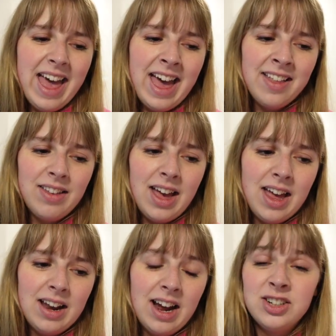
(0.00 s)
And
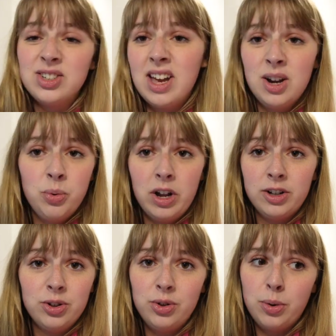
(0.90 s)
then I just kind of
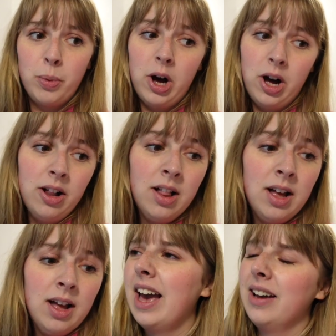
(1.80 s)
wandered through the mall.
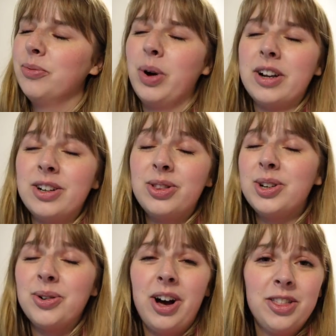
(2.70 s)
Yeah, wandered
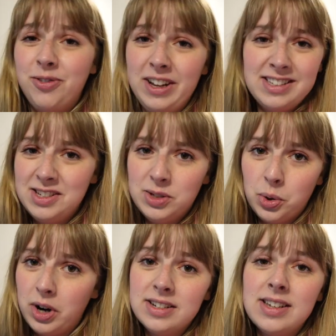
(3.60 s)
through all the fancy
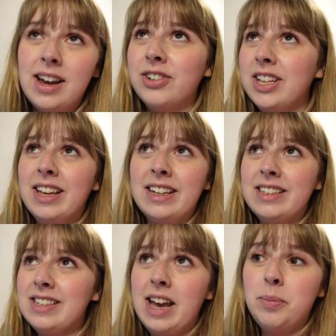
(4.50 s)
stores, everything
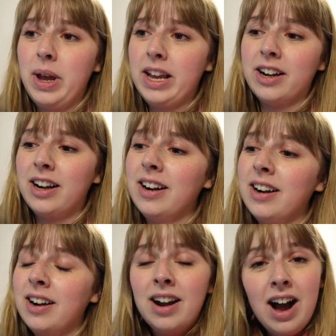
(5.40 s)
in Ted
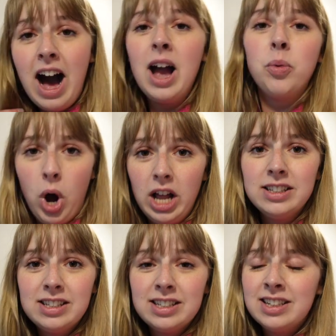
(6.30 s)
Baker I
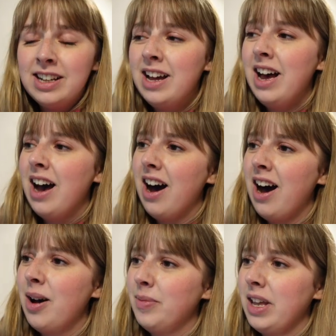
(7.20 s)
want.
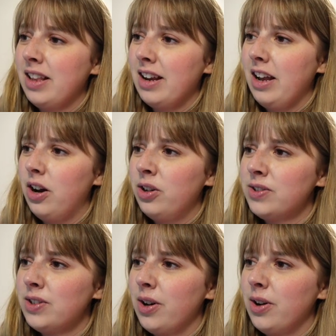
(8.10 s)
And then
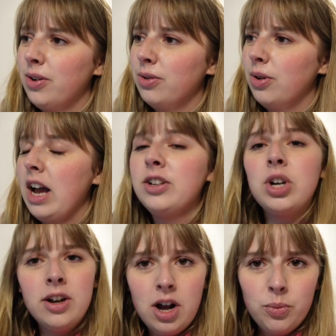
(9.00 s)
I
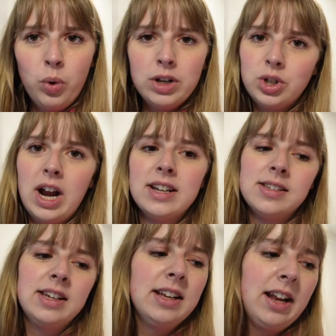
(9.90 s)
tried on one
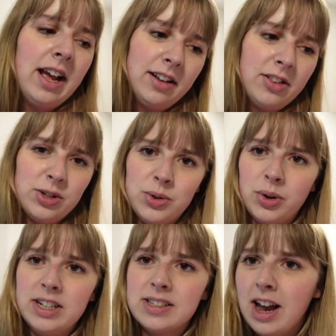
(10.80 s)
dress in And Other
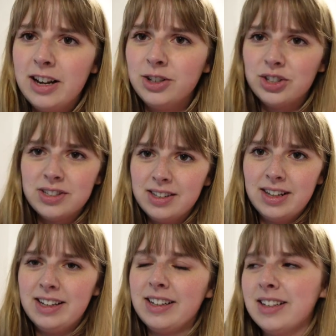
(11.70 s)
Stories, kind of just
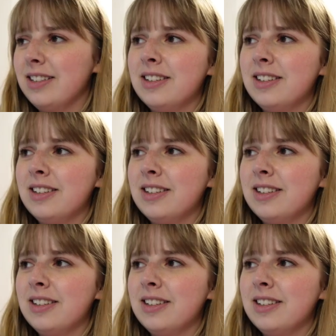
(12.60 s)
like